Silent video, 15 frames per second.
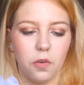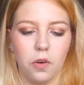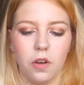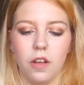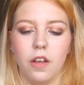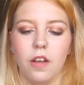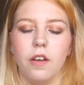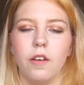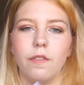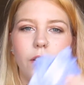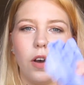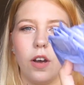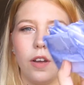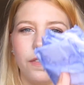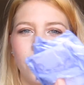
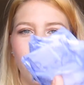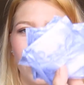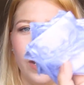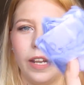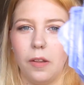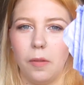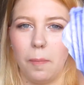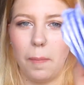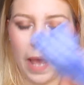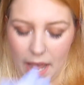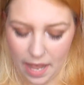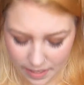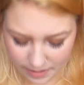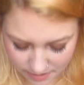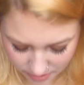5 little
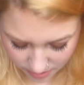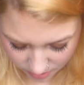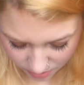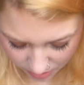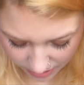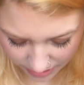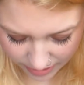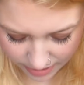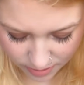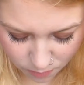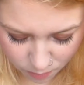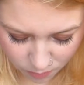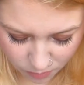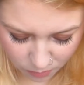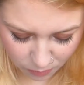pads. So these
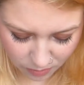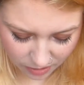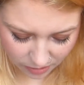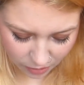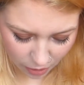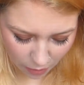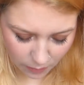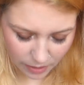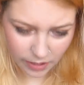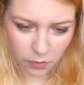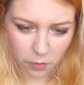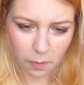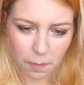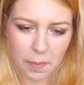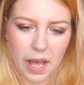will go in
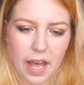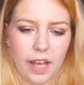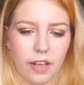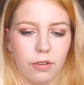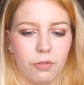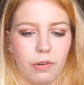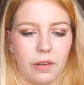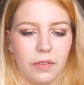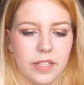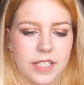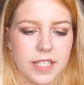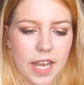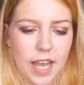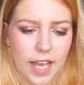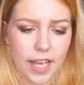your bag throughout the
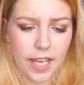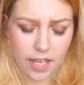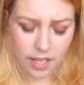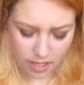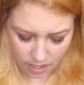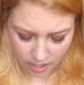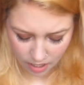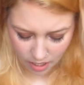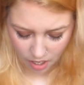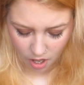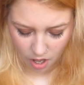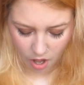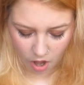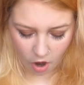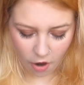day.
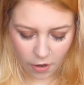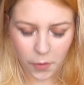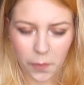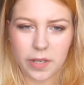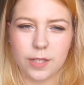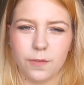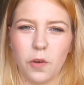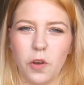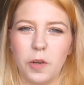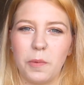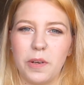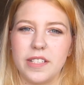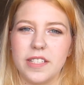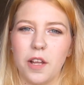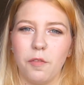I always find
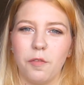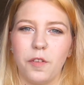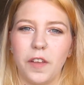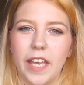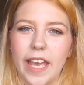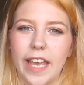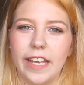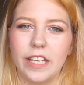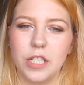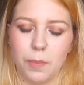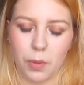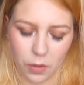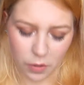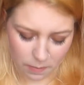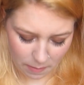myself forgetting to
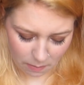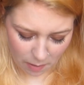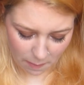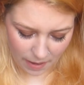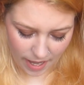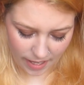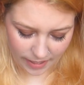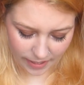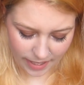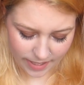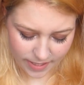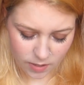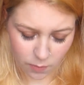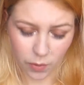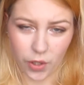put them in my bag in
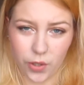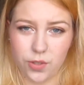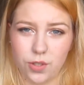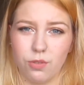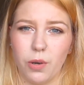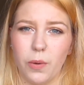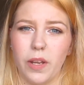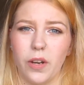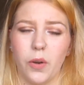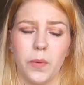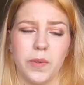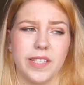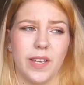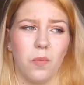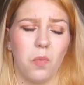case someone goes through it, and I
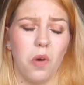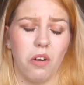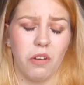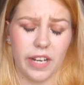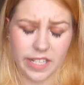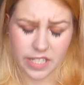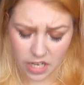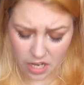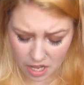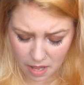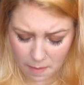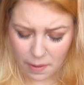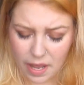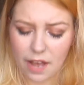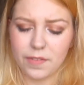always get worried.
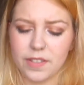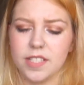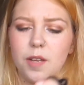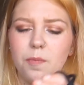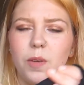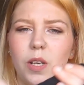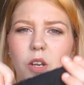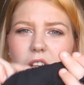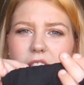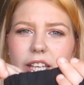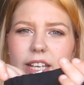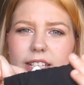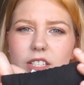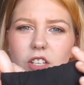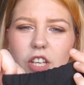But having something like
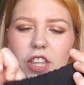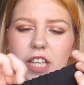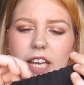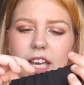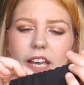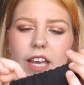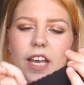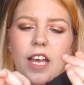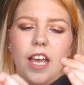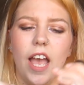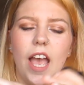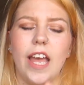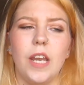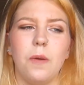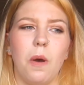this, I think
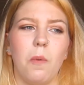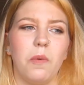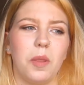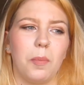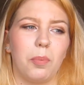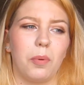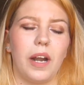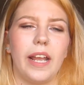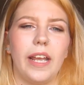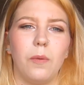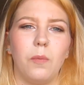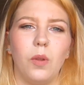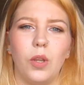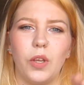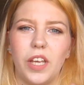anyone with a brain
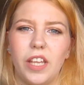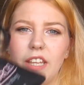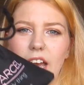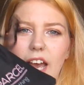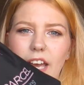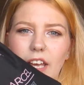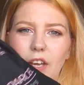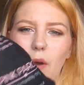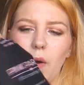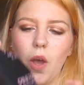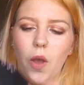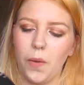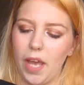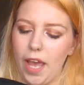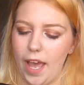will look at that and go,
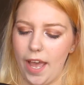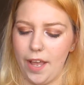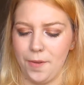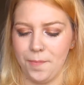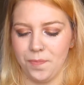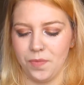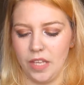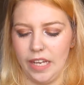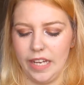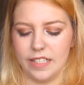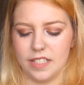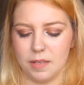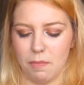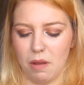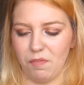okay,
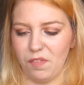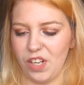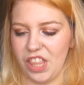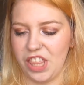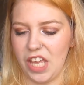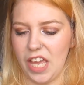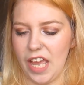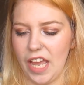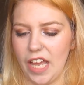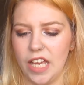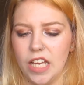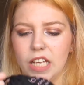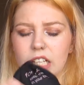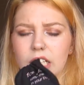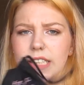it's a monthly
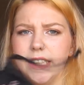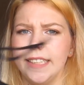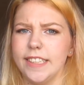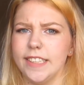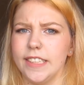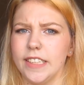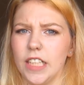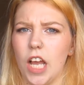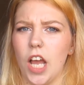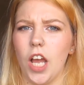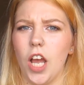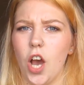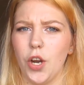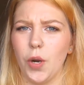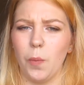thing.
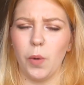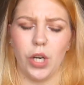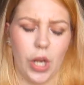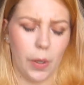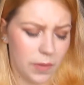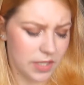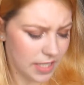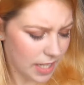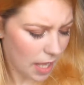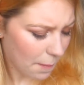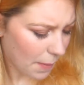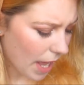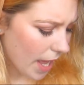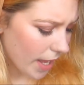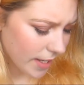I don't want to know what's in that
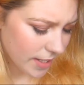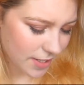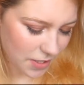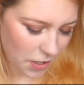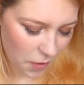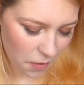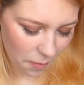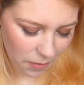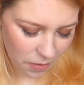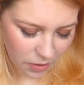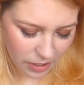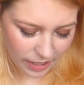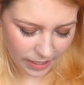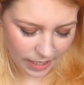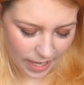bag, so I'm
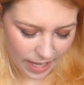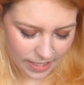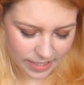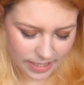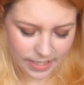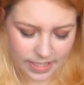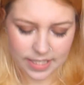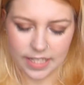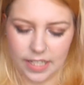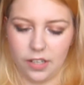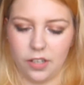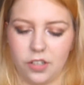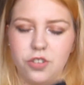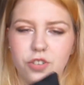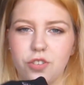kind of glad it's in
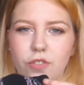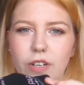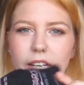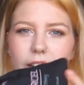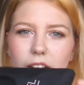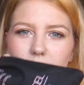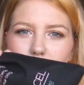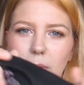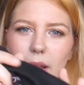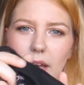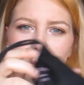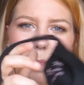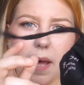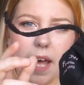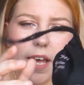a discreet little
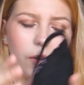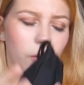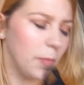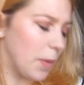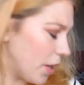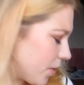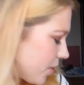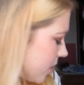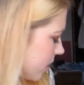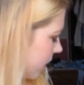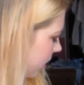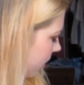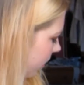black bag almost.